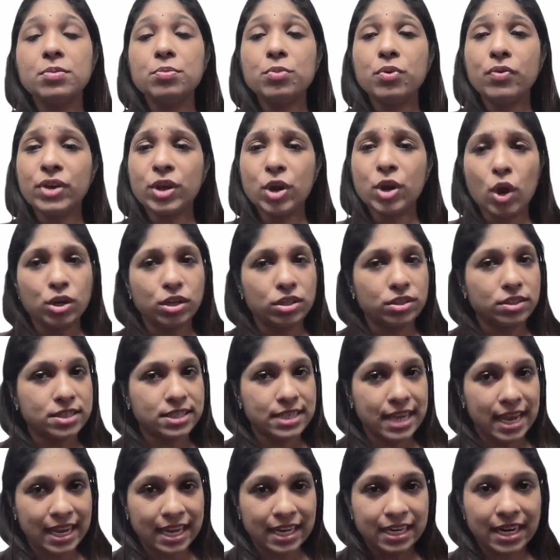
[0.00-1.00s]
Moving on to the
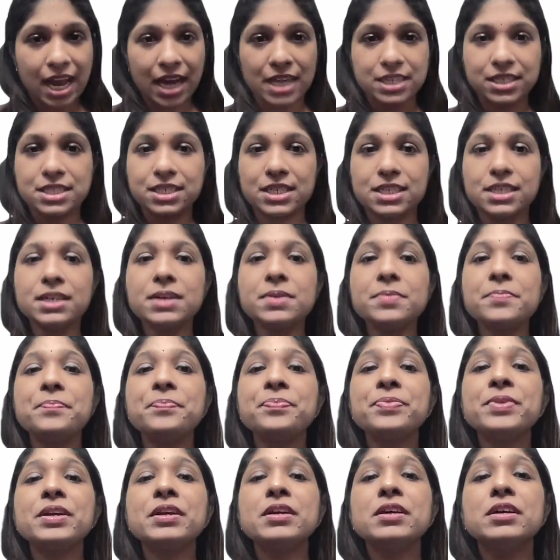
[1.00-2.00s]
second article.
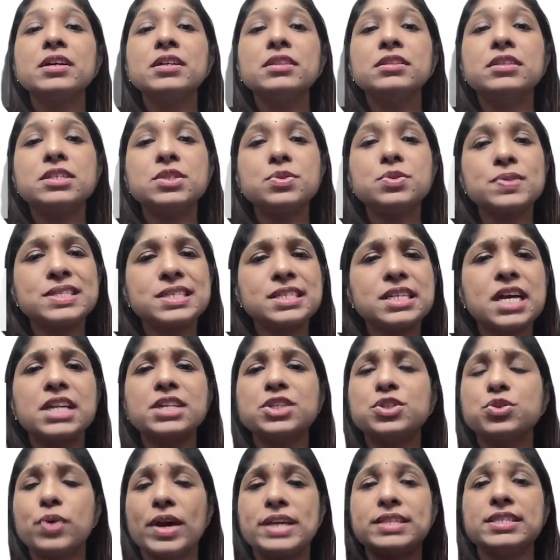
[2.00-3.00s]
This was
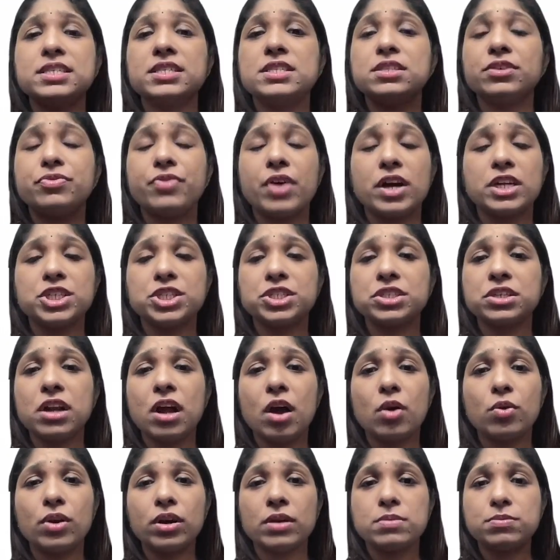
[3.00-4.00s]
done to assess the functional
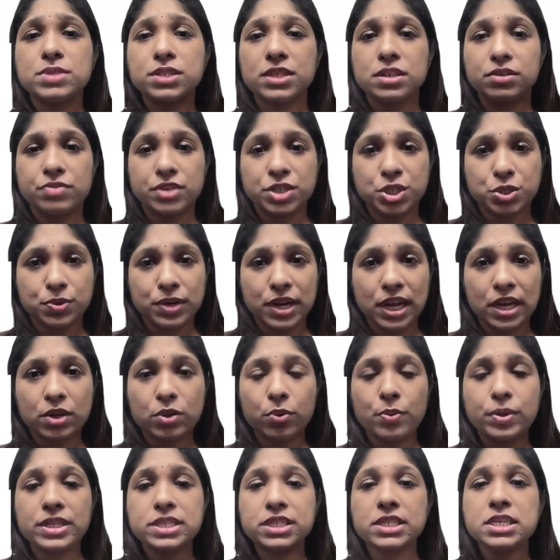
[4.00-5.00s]
outcomes in visual
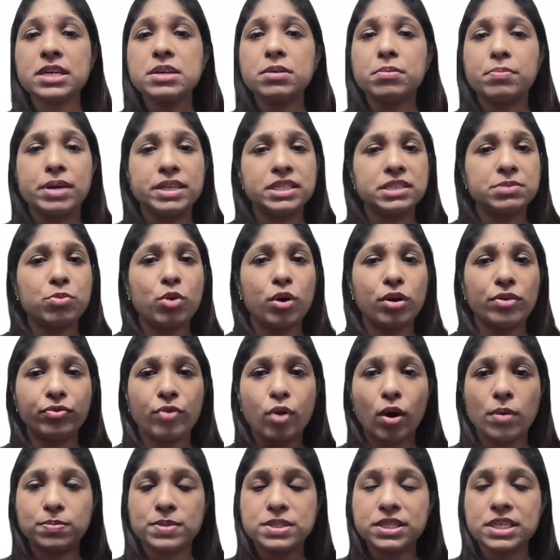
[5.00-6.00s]
acuity,
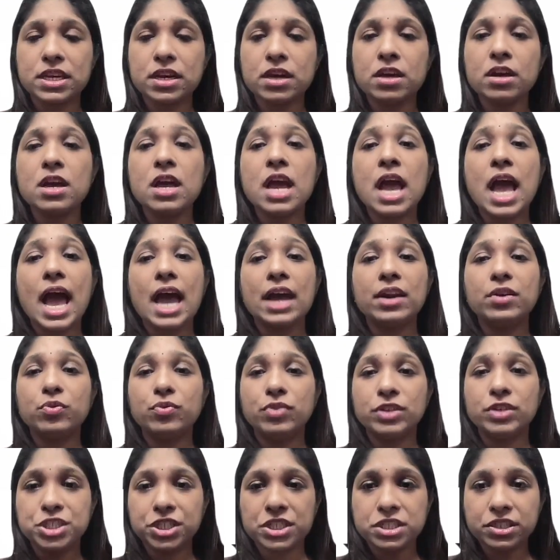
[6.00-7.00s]
metamorphopsia,
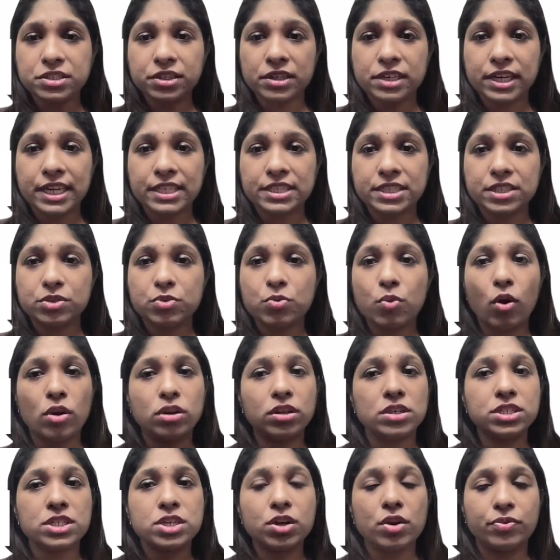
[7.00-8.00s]
and vision-related
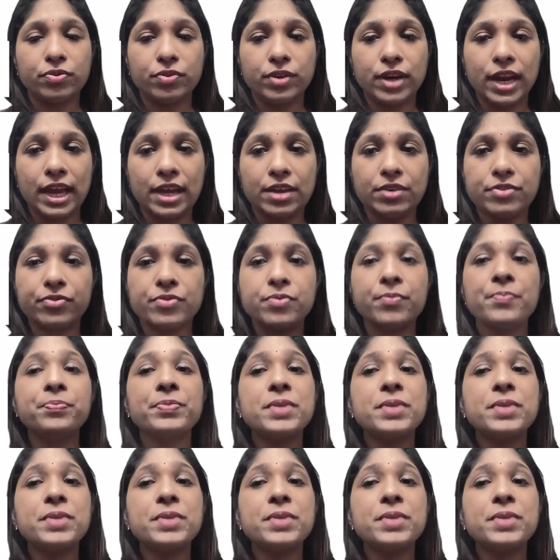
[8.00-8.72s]
quality of life,